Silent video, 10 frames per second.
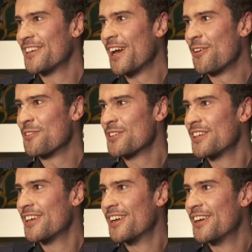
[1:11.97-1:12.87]
Yeah, no.
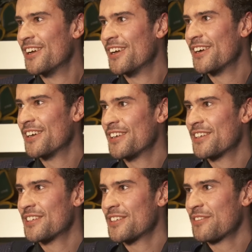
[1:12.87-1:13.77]
Feeling there, like was it
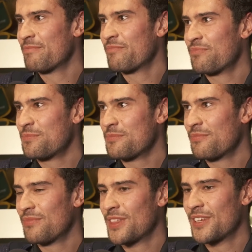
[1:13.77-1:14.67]
heart pounding, or were you
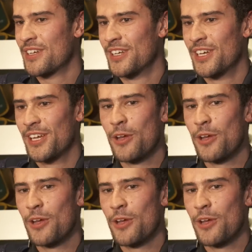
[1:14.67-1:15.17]
pretty relaxed?